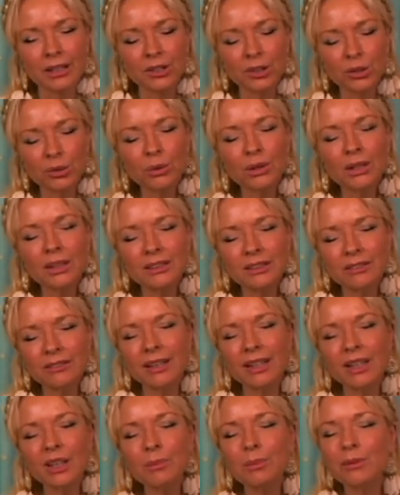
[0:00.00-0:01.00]
you will
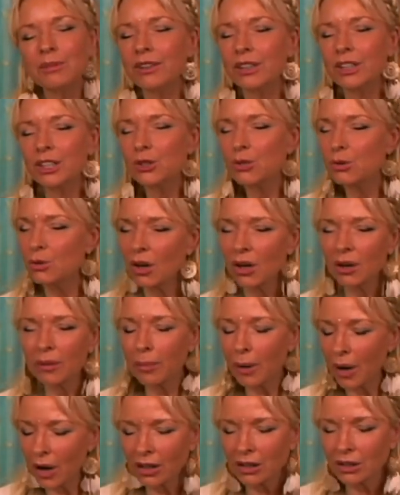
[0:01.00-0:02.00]
develop a very
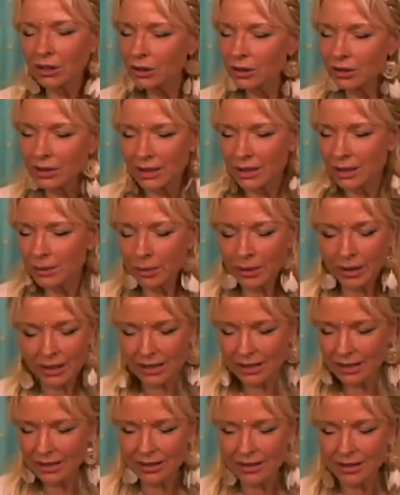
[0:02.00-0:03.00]
strong bond to this
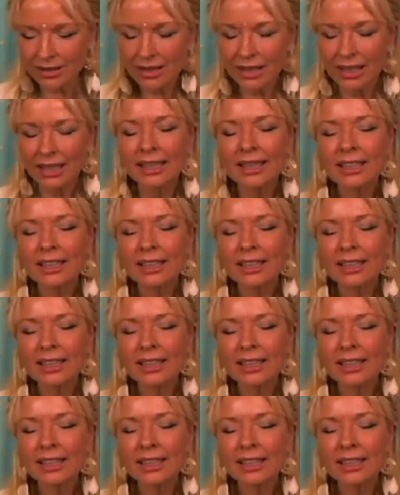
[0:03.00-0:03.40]
presence.